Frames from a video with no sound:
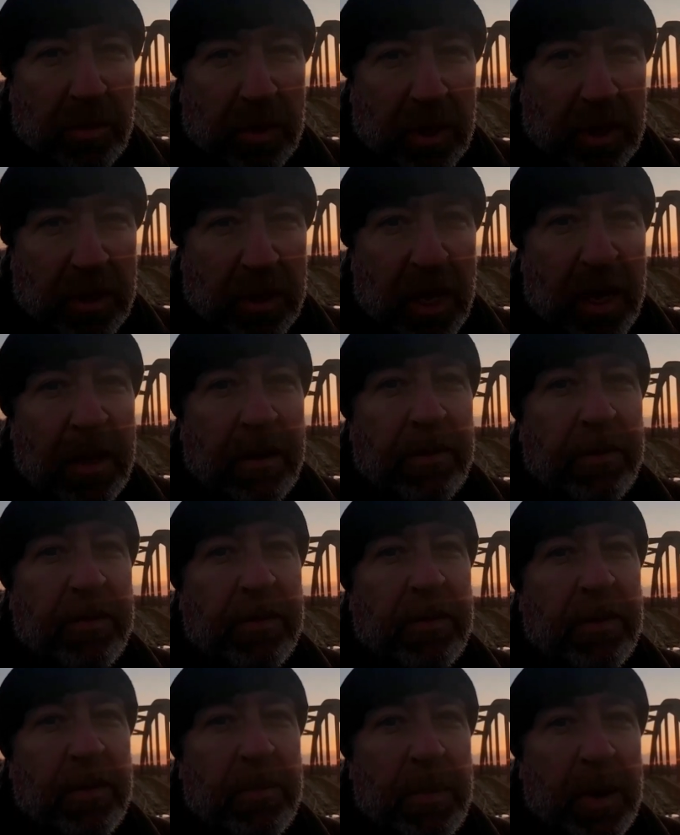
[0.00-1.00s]
Be
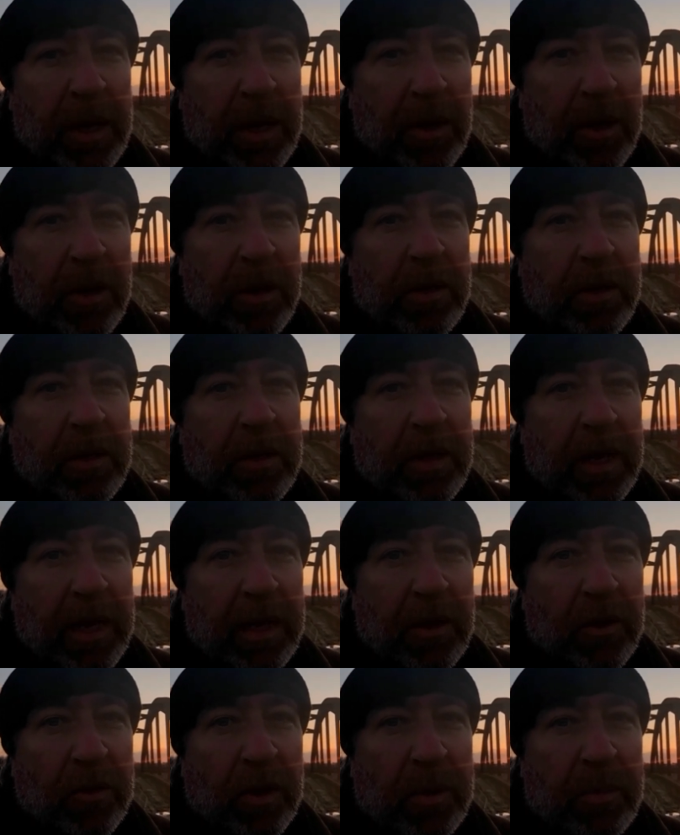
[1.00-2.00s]
safe, be good, stay
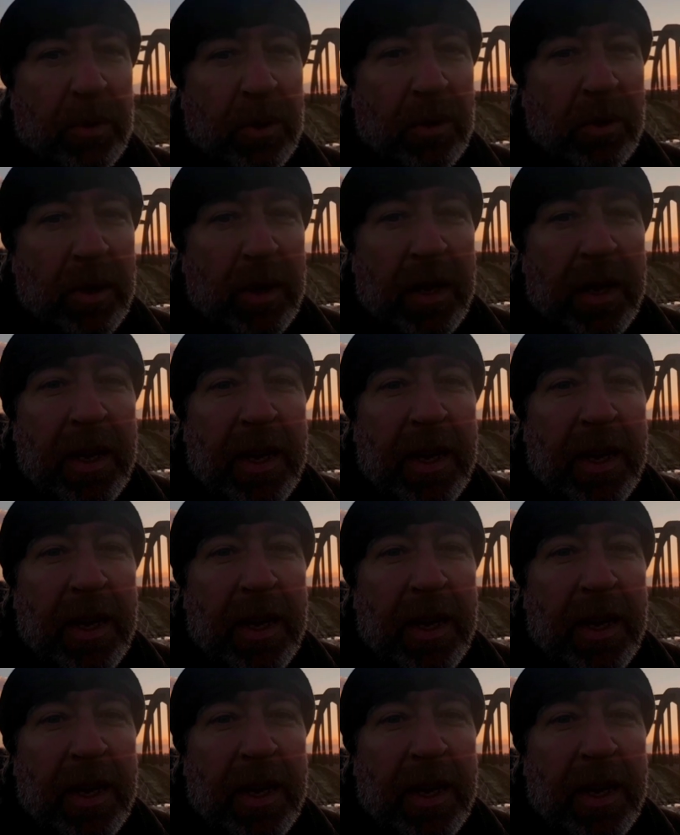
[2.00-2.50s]
out of trouble.